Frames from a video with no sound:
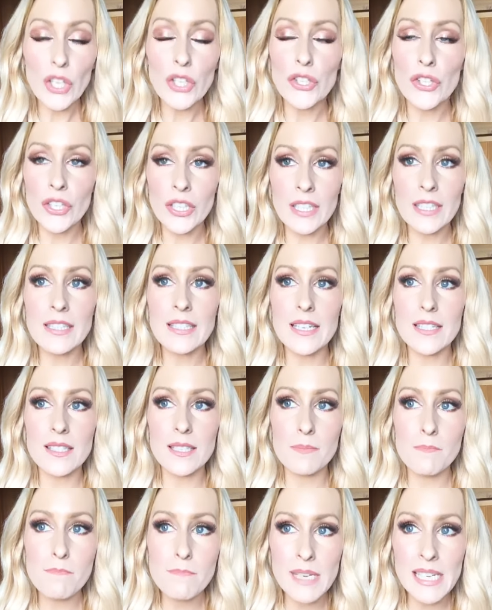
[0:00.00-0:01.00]
you can
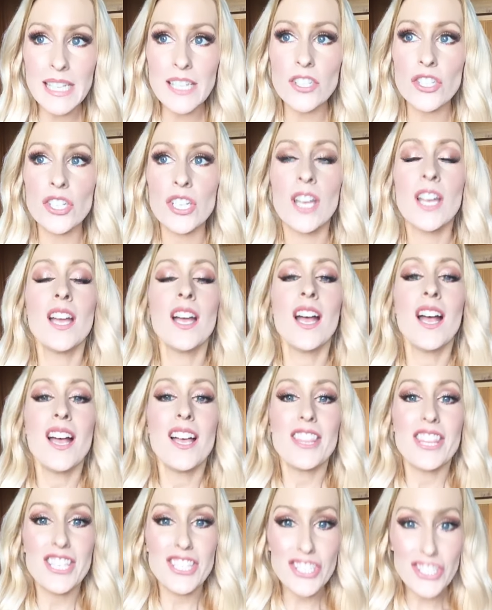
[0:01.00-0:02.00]
diminish
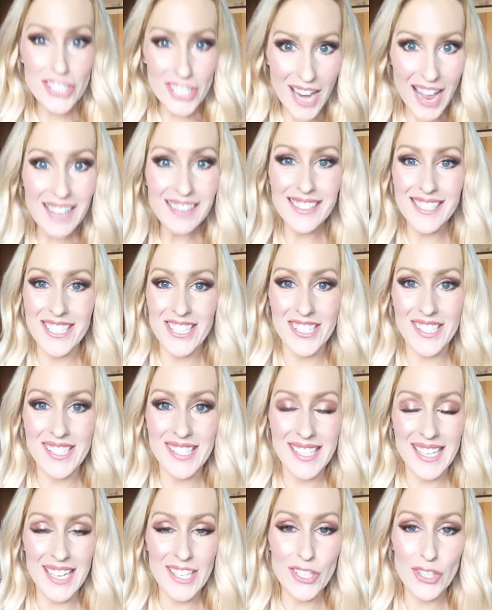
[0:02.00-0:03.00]
the
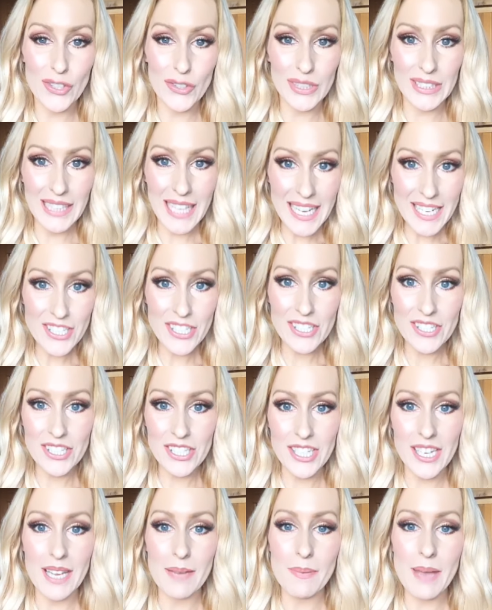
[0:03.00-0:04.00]
challenges in your
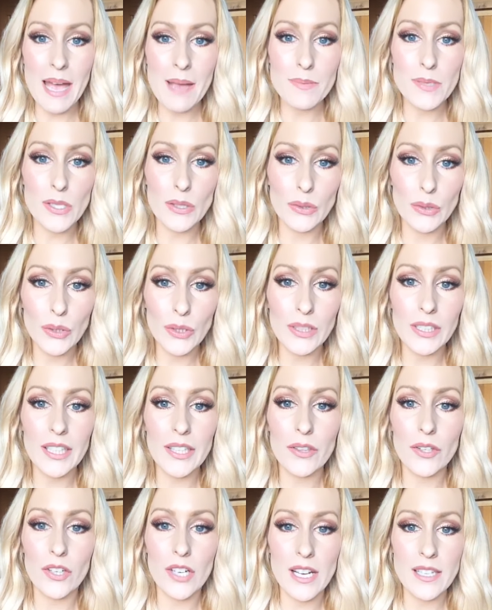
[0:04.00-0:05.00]
relationship absolutely
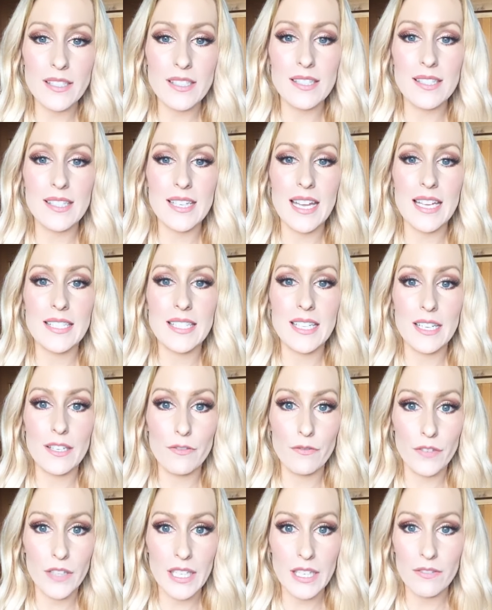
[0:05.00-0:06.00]
through understanding
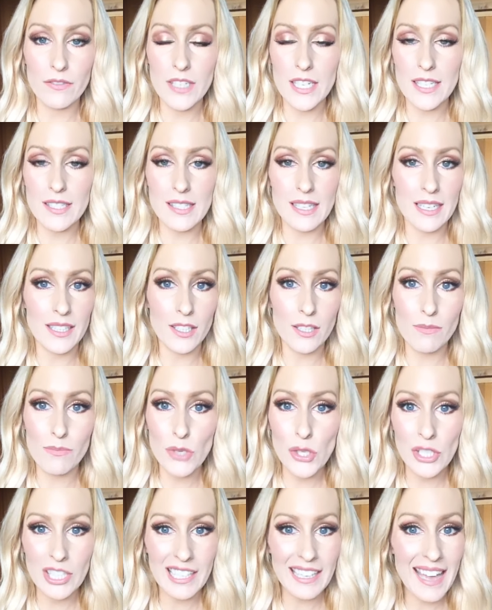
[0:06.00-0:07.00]
and forgiveness and
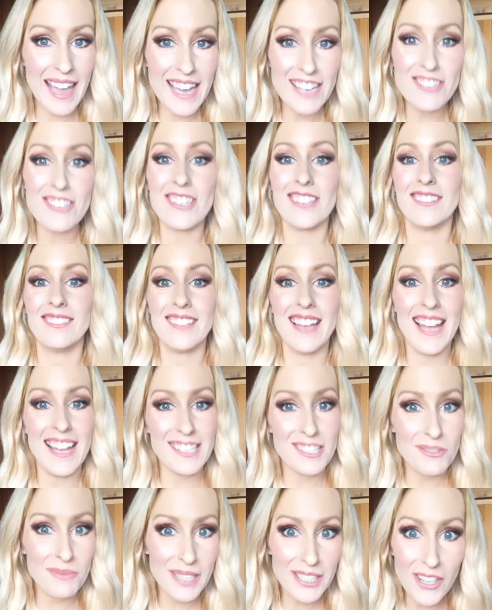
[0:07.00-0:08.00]
communication,
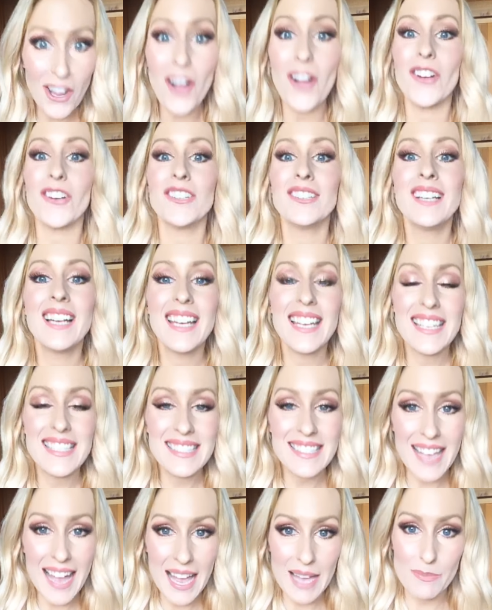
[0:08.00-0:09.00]
as we know,
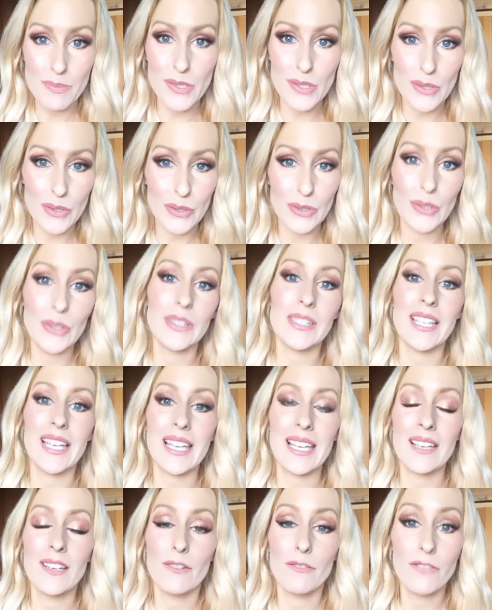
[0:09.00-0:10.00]
is
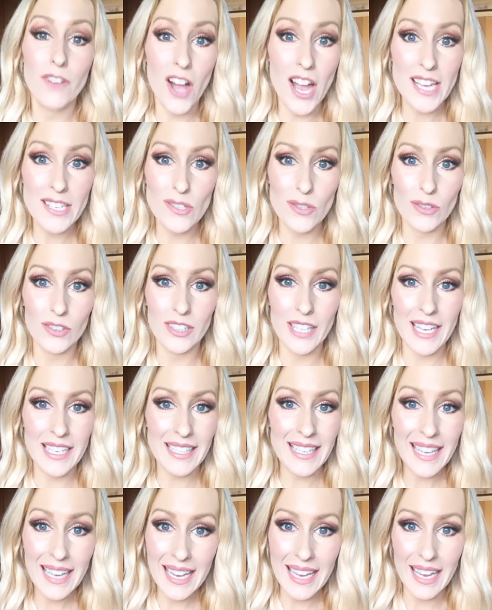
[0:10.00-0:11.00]
absolutely vital and
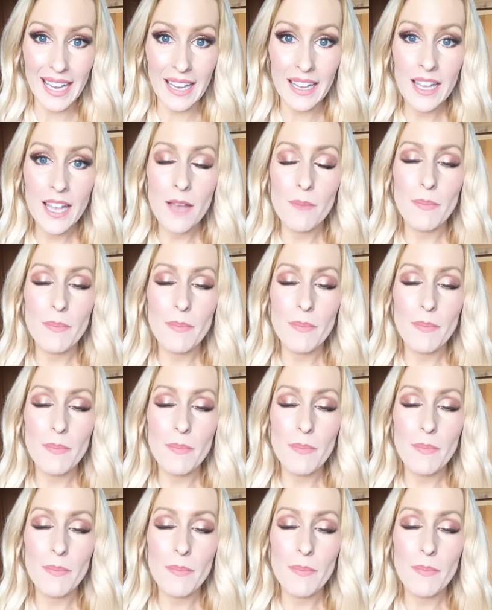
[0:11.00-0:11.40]
key.